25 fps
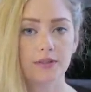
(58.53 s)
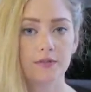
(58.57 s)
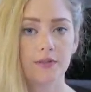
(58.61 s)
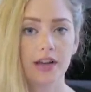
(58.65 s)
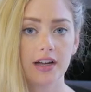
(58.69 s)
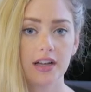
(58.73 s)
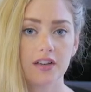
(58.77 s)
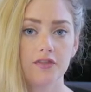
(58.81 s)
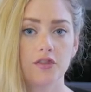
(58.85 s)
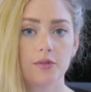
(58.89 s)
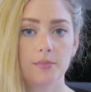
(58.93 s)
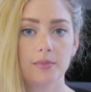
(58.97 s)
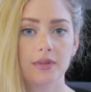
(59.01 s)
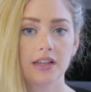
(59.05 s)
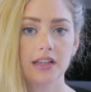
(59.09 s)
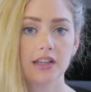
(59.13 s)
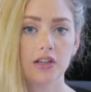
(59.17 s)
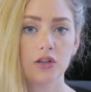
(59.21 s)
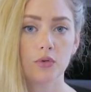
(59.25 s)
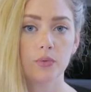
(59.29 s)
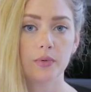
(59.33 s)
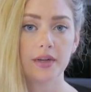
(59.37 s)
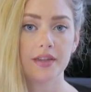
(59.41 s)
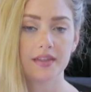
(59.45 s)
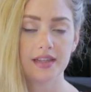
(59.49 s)
you'll be very
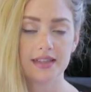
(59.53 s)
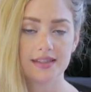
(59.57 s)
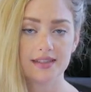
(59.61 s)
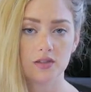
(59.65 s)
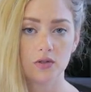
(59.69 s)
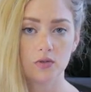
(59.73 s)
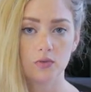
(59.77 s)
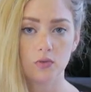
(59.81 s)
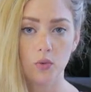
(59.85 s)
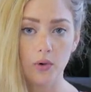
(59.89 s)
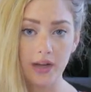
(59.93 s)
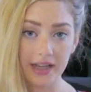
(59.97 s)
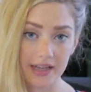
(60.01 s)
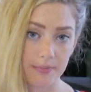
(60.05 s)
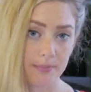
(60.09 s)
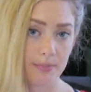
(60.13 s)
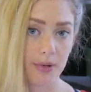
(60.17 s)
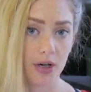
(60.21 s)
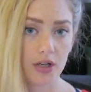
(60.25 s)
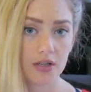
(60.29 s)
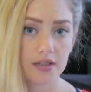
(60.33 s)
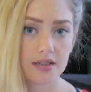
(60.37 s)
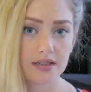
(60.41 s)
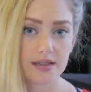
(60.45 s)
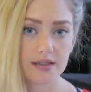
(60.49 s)
familiar with its quick
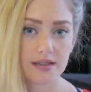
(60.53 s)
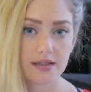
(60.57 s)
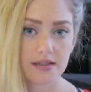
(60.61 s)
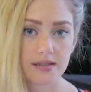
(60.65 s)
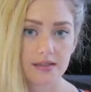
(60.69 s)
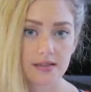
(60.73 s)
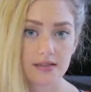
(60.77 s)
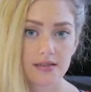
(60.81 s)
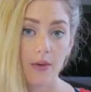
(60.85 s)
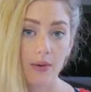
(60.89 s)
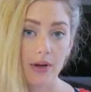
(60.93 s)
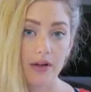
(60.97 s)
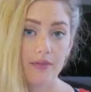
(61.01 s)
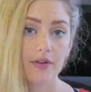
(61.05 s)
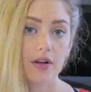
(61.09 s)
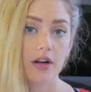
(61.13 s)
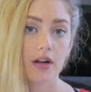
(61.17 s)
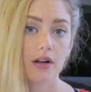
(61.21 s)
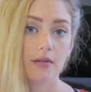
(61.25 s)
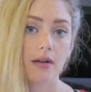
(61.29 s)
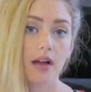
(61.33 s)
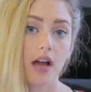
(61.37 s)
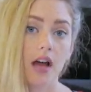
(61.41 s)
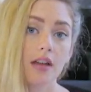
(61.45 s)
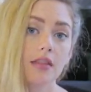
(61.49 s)
bursts.
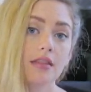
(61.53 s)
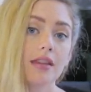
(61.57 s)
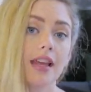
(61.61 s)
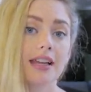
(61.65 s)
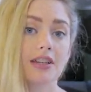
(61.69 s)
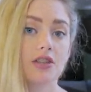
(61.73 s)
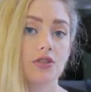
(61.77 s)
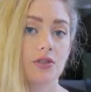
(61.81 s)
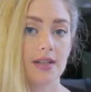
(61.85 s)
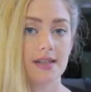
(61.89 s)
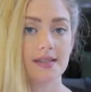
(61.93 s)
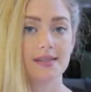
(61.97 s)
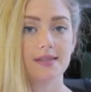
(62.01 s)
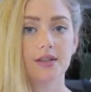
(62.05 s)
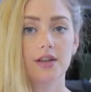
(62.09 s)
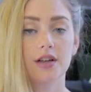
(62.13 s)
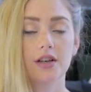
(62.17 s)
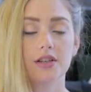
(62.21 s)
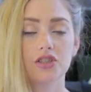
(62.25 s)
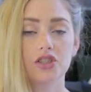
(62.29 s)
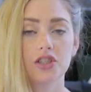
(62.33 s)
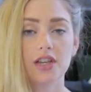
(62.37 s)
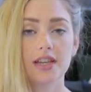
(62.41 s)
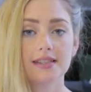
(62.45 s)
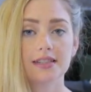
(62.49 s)
However, unlike
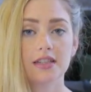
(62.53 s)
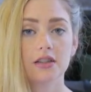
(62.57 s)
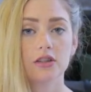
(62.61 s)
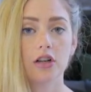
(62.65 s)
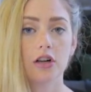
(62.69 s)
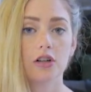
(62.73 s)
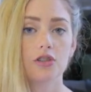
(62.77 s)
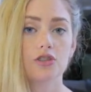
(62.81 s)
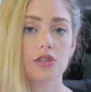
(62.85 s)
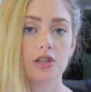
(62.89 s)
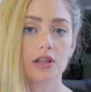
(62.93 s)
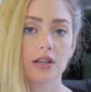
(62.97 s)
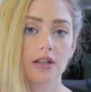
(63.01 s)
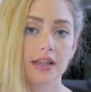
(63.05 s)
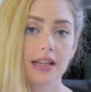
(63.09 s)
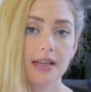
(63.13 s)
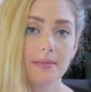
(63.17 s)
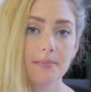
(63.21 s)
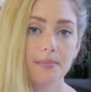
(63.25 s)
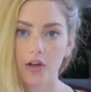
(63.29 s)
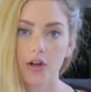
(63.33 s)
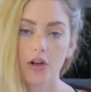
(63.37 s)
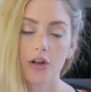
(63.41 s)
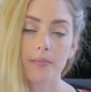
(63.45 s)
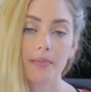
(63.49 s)
Tracer, she has a larger
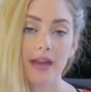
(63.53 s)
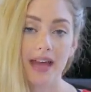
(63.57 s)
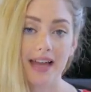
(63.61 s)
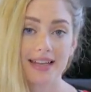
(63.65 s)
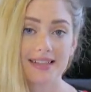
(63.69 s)
clip. Her